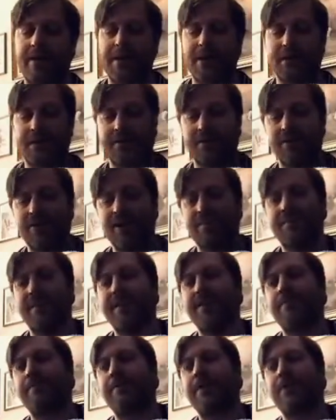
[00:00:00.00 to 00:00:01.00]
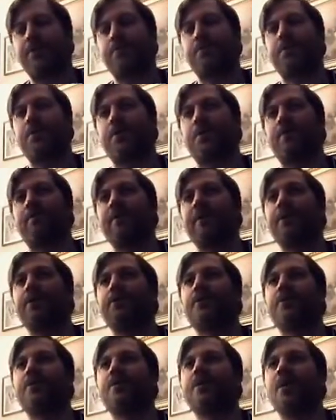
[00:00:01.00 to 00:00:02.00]
So the Emancipation
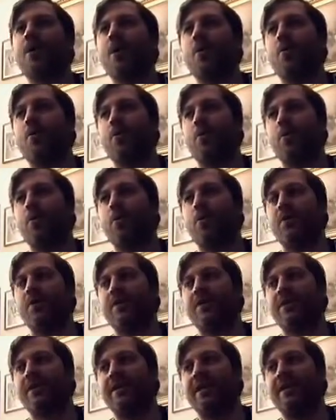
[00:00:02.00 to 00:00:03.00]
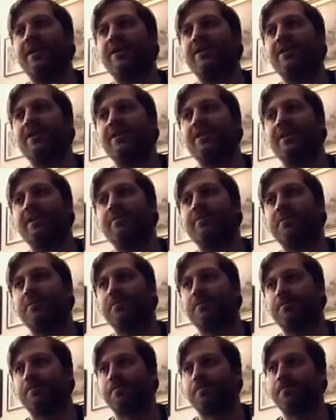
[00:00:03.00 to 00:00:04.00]
Proclamation was Lincoln's attempt
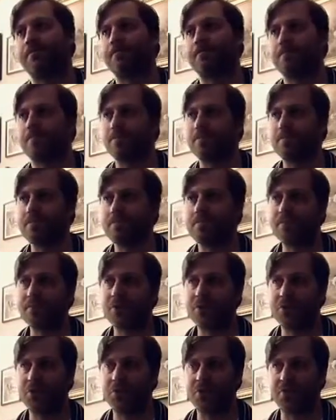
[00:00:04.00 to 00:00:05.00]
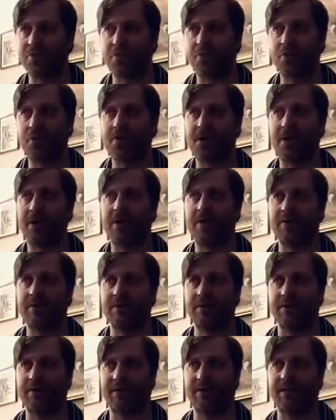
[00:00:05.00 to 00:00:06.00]
to free
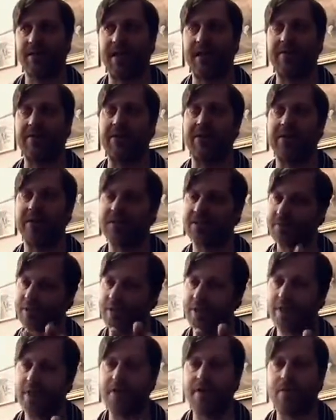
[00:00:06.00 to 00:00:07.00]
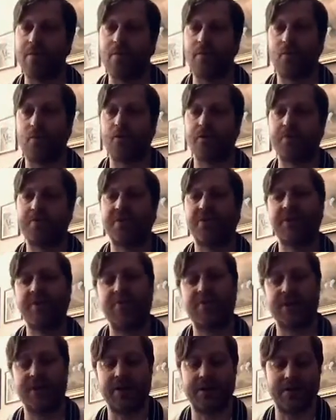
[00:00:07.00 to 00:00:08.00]
the slaves. Now let's get real
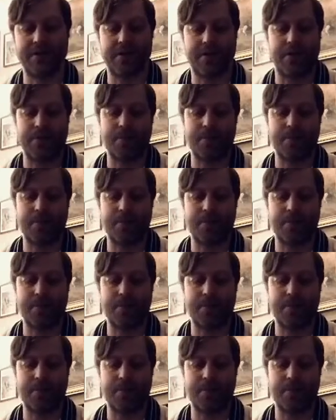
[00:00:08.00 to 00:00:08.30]
specific here, though.